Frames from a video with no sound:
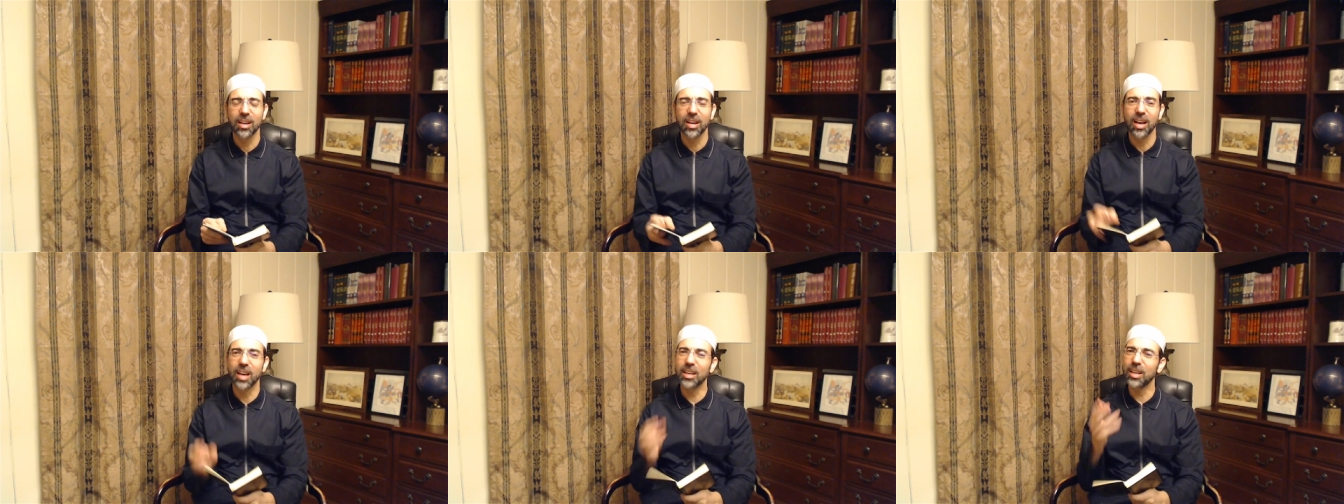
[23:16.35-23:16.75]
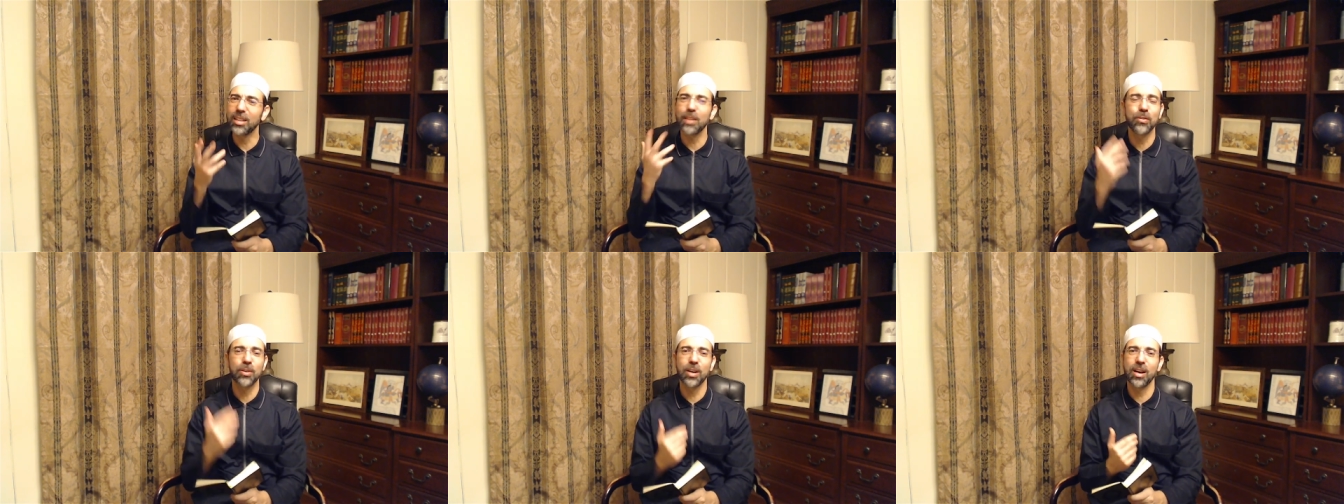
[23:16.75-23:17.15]
And I
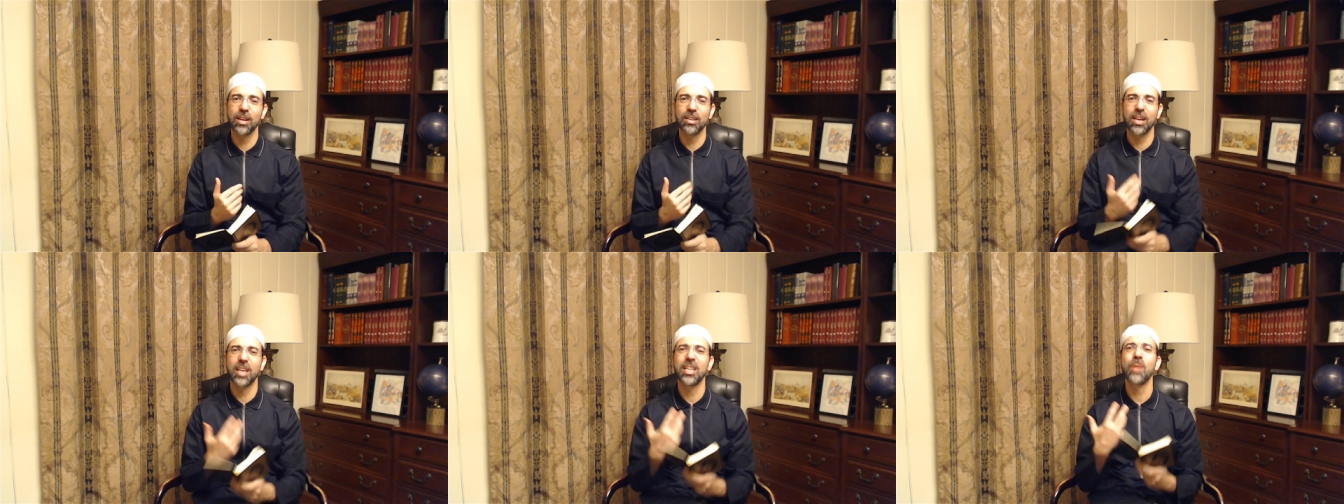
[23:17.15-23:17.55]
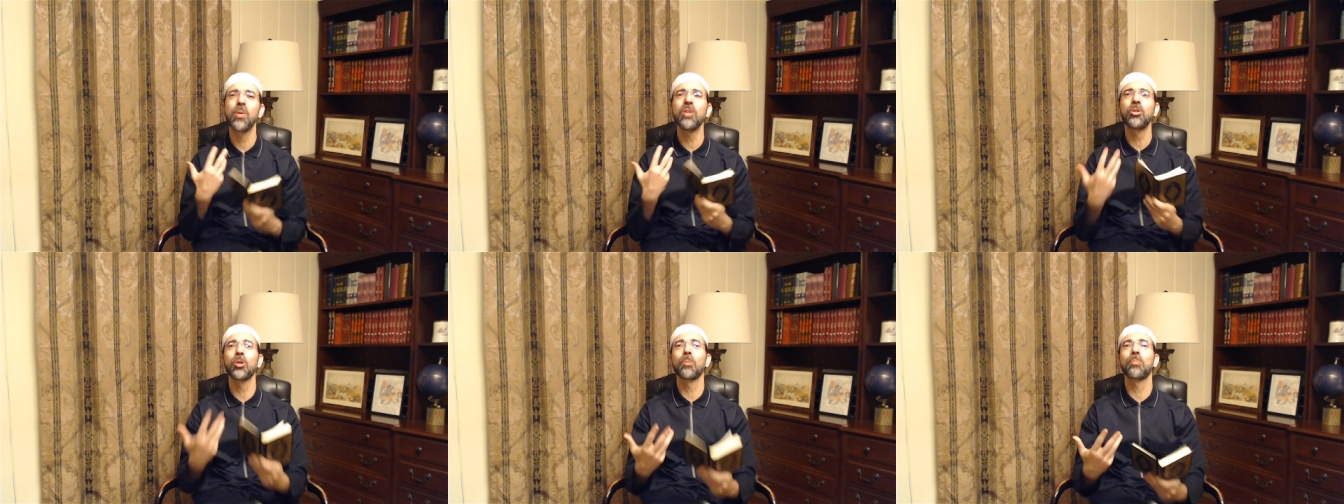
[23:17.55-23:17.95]
love you, Ya Allah. And I
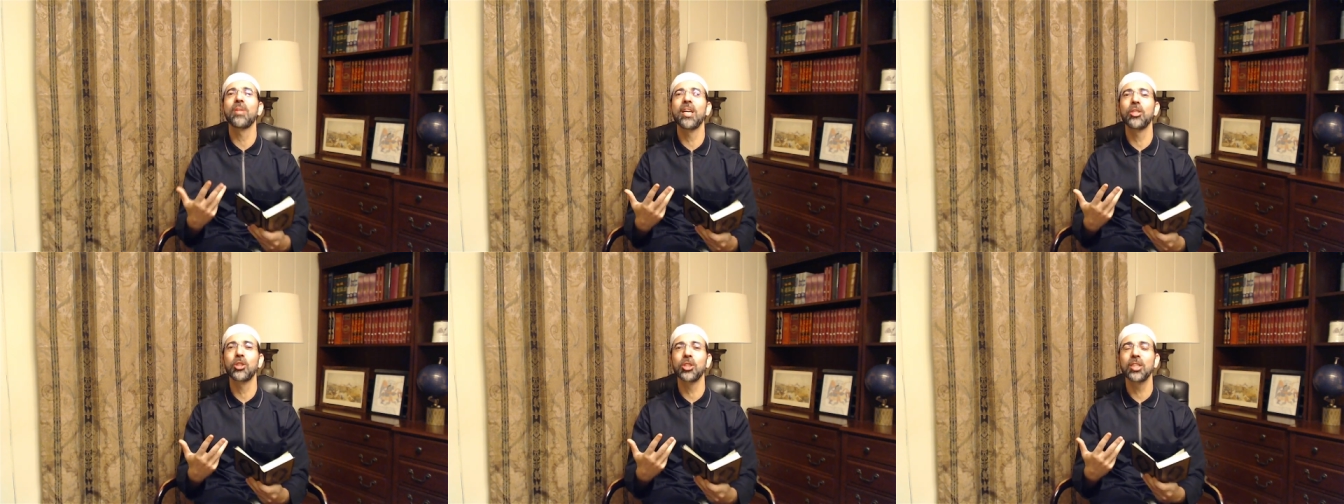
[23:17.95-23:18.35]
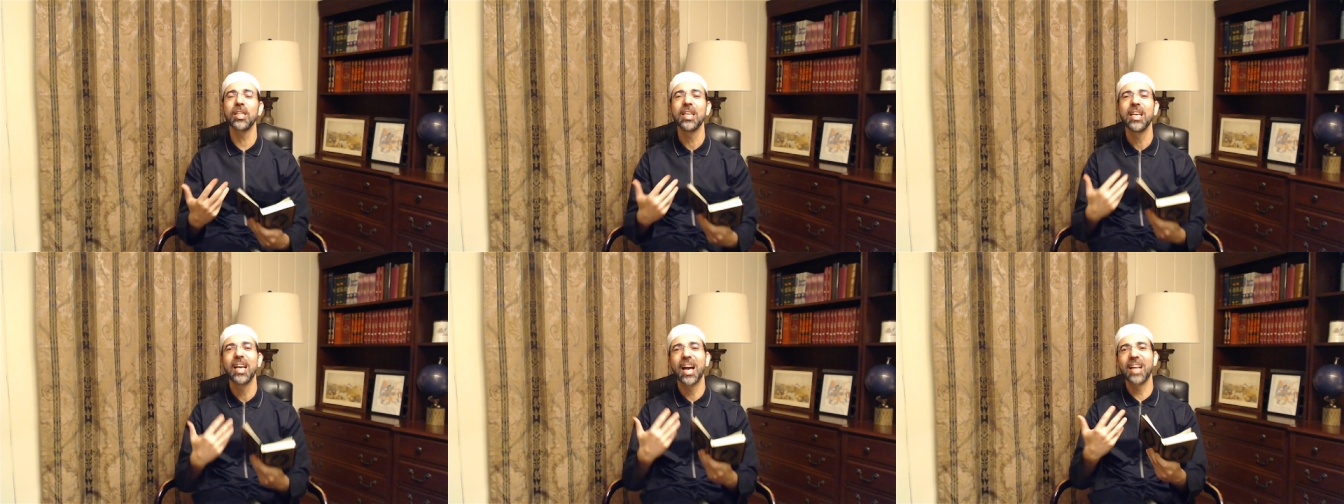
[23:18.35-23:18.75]
want your pleasure,
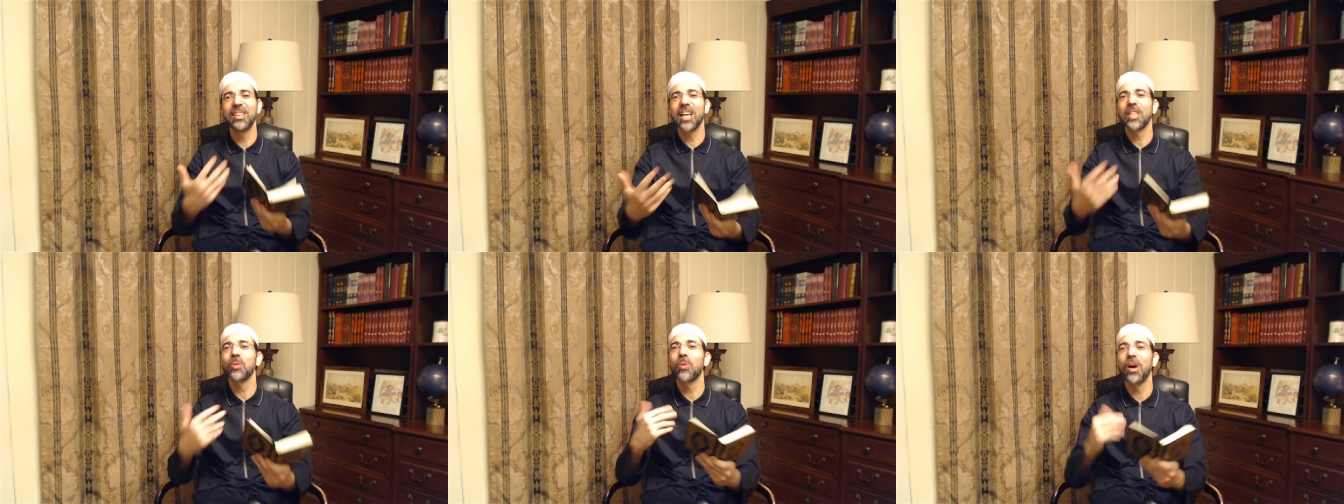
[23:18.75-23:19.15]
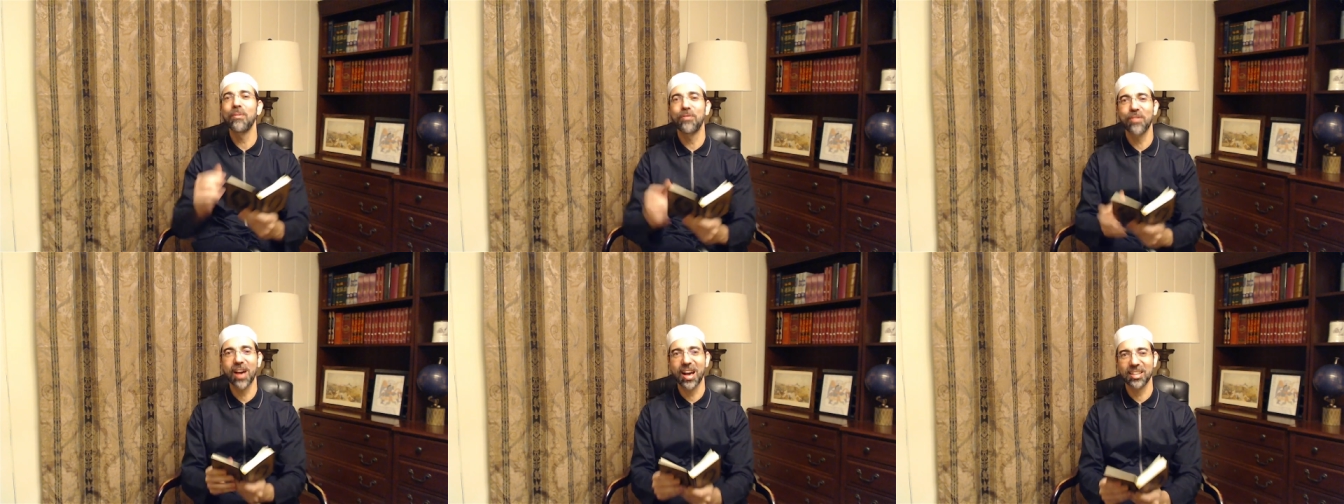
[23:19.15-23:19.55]
and that's why I'm
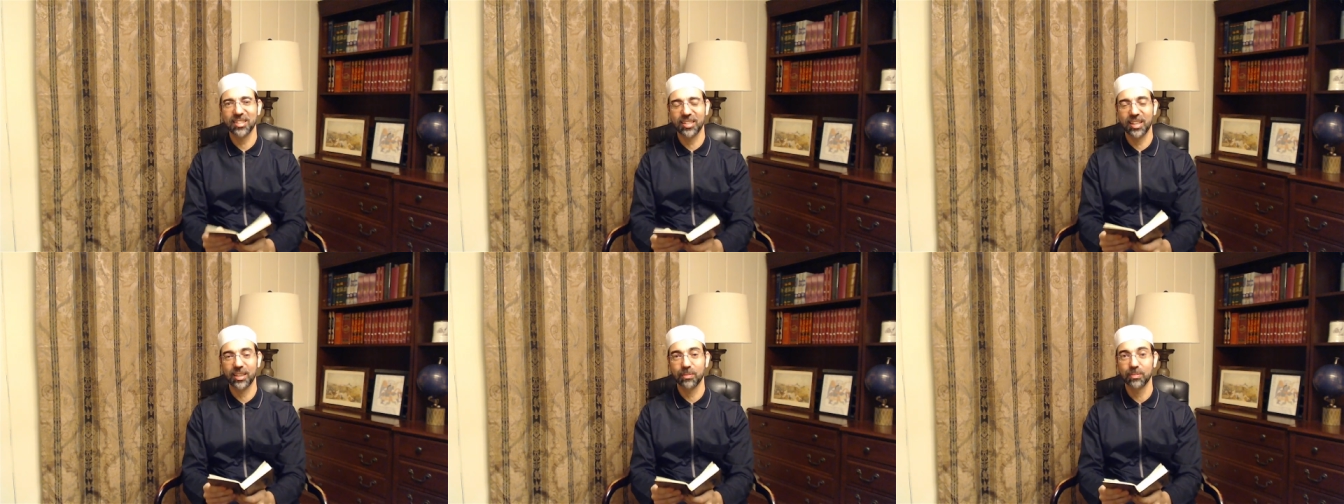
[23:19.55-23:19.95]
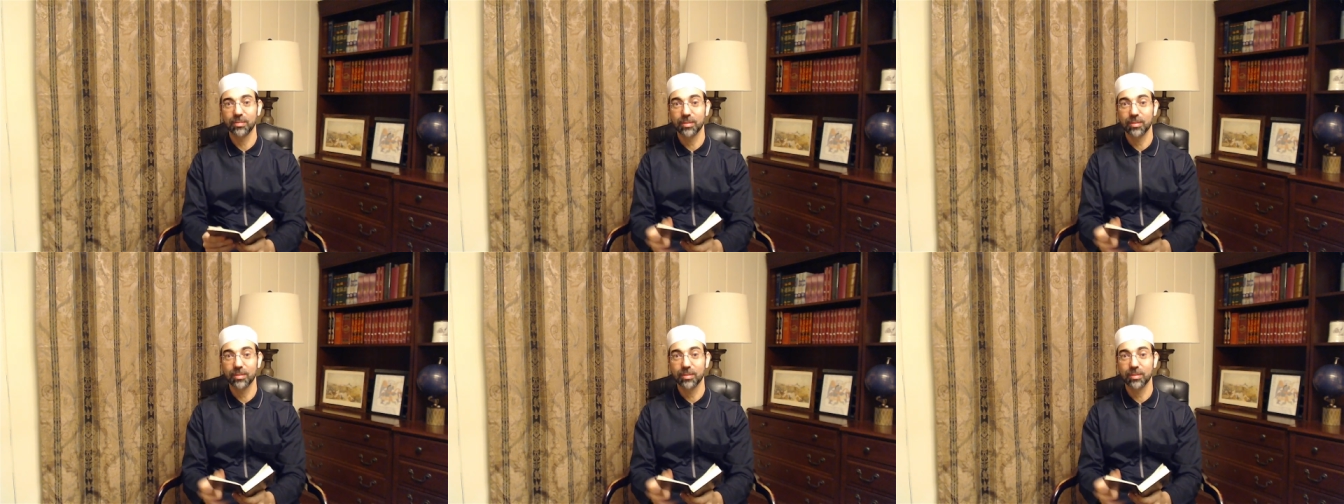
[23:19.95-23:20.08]
fasting.